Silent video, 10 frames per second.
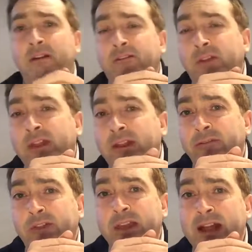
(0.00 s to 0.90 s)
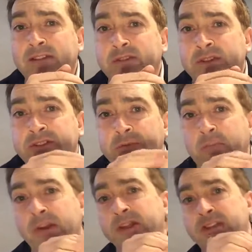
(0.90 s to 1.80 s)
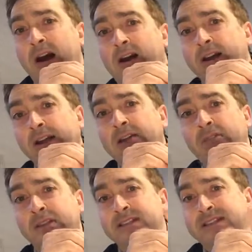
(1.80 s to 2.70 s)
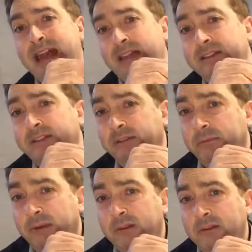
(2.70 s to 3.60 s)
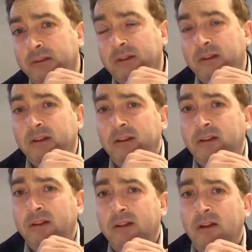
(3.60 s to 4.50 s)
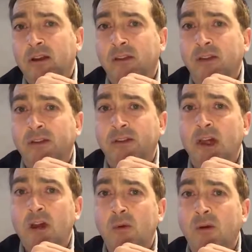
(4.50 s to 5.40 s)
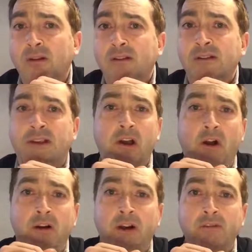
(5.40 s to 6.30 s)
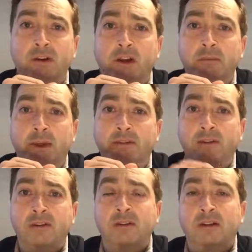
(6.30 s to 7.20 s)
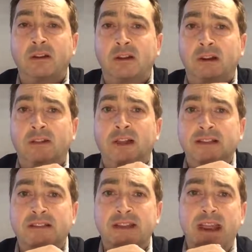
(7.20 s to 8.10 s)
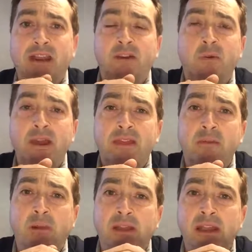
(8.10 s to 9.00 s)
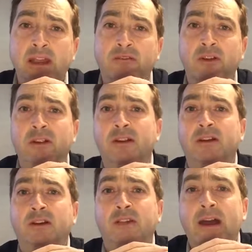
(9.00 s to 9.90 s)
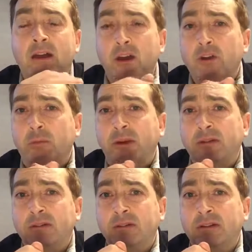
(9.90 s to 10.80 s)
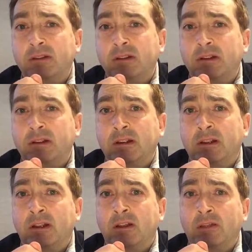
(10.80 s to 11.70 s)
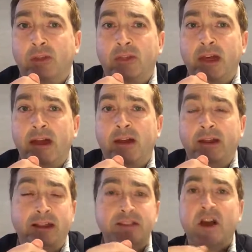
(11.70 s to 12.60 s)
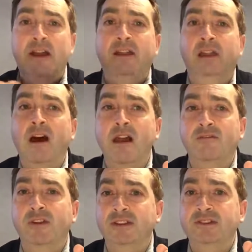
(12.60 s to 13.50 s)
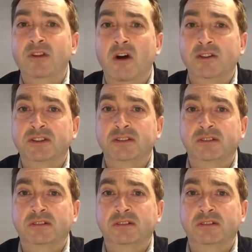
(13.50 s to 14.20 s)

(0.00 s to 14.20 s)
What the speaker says: for the answer, and somebody at a higher level is telling them that no, you can't overcome it. And that's taking away their belief and their hope that their entire life is not